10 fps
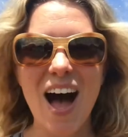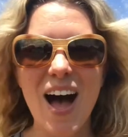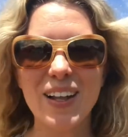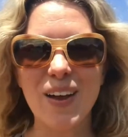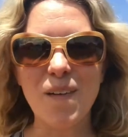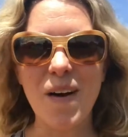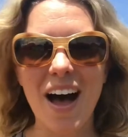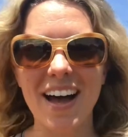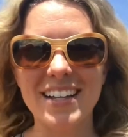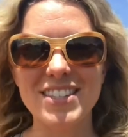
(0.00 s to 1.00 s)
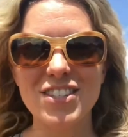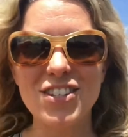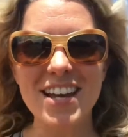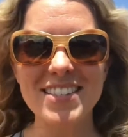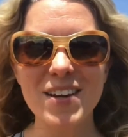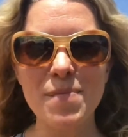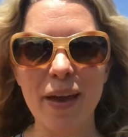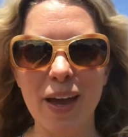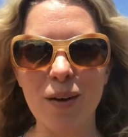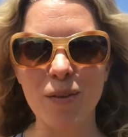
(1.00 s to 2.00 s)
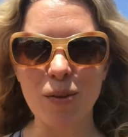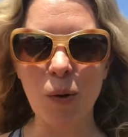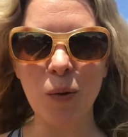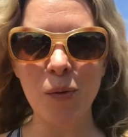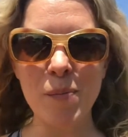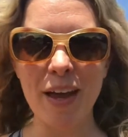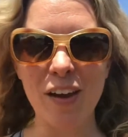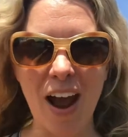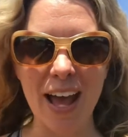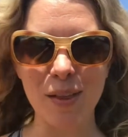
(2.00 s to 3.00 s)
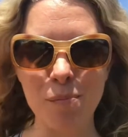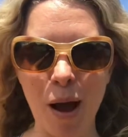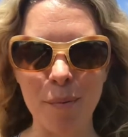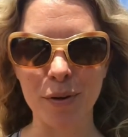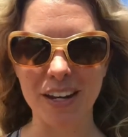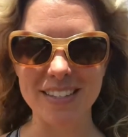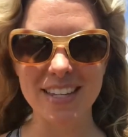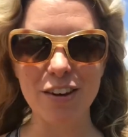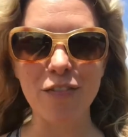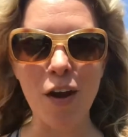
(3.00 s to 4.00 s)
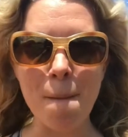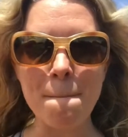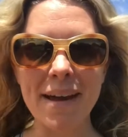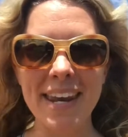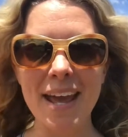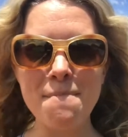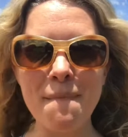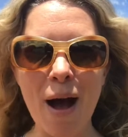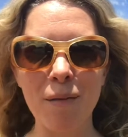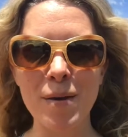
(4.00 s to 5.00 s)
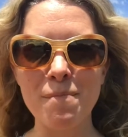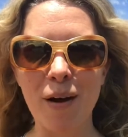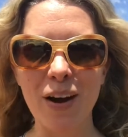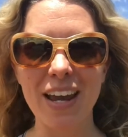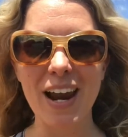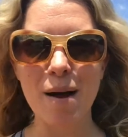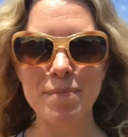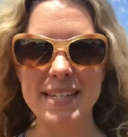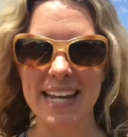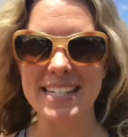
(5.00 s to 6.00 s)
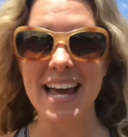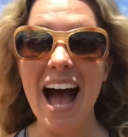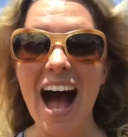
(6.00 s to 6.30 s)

Aloha, it's Jessica Baker with Coldwell Banker Island Properties here for your Monday Maui market update